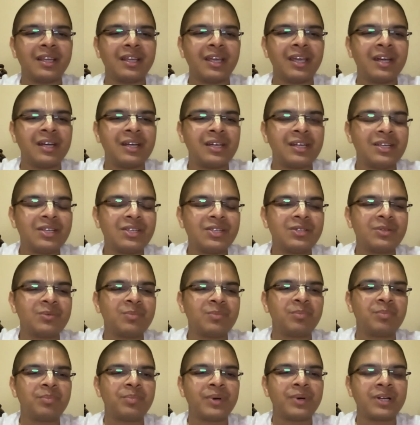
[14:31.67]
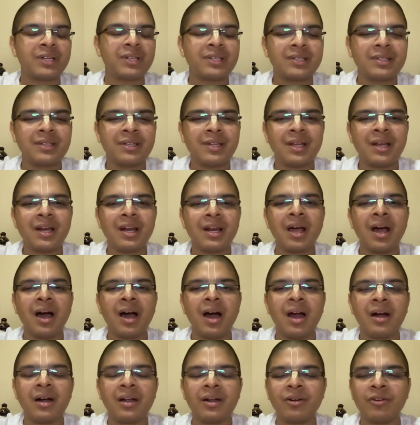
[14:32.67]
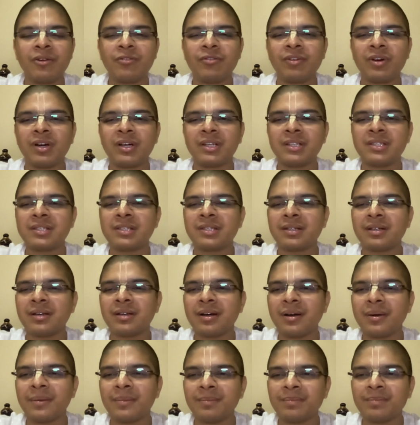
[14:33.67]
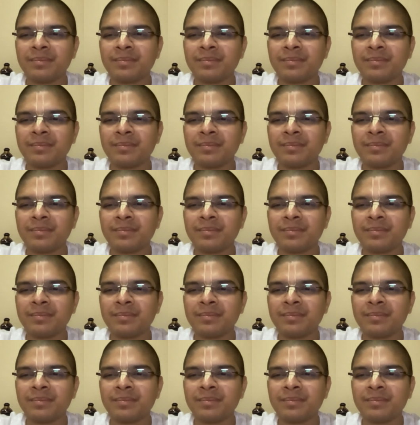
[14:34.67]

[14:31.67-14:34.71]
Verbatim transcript: It is personal garden of Kansa.